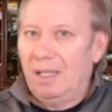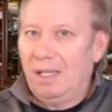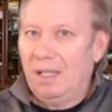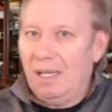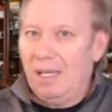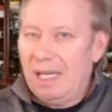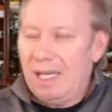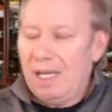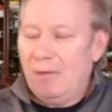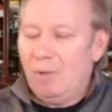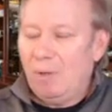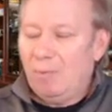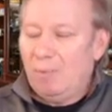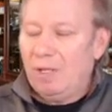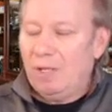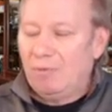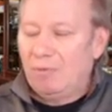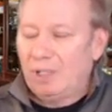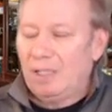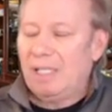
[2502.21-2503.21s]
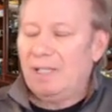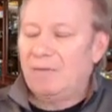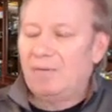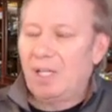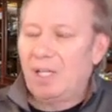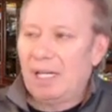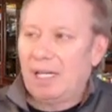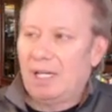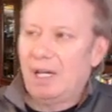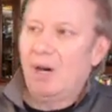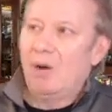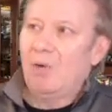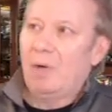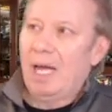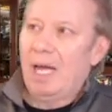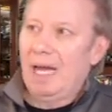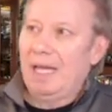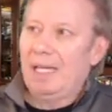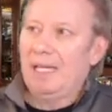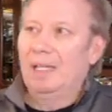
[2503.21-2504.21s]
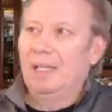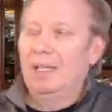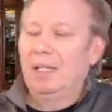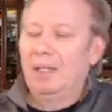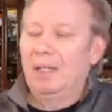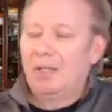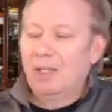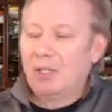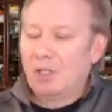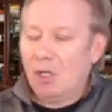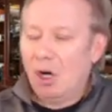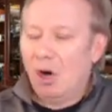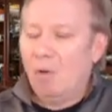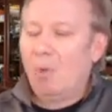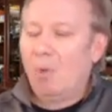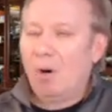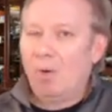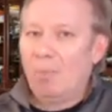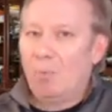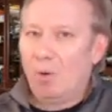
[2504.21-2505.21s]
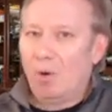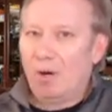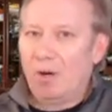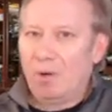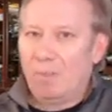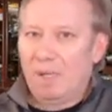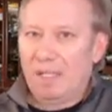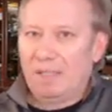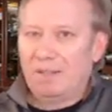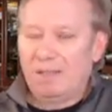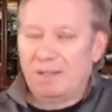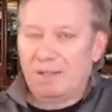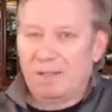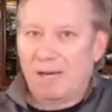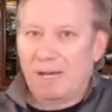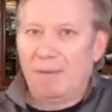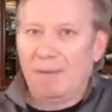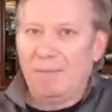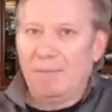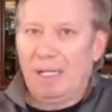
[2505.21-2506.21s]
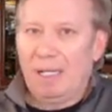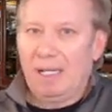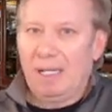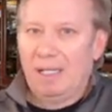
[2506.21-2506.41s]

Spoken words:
He would be relieved, like, okay, there's no more border buses coming.